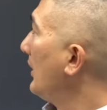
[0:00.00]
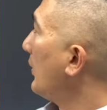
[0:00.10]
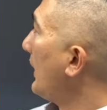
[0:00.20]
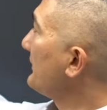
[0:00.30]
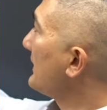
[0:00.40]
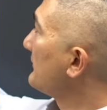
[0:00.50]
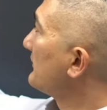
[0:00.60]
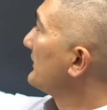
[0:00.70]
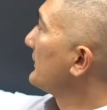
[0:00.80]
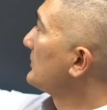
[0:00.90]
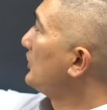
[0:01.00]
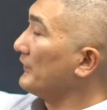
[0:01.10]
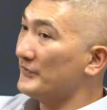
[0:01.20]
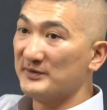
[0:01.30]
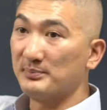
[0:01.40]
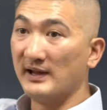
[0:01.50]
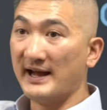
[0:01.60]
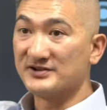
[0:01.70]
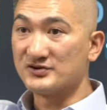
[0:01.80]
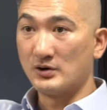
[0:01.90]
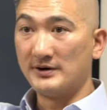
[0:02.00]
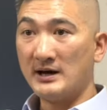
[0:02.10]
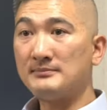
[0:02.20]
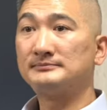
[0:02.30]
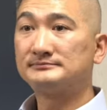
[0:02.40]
Once I've got these plans drawn up,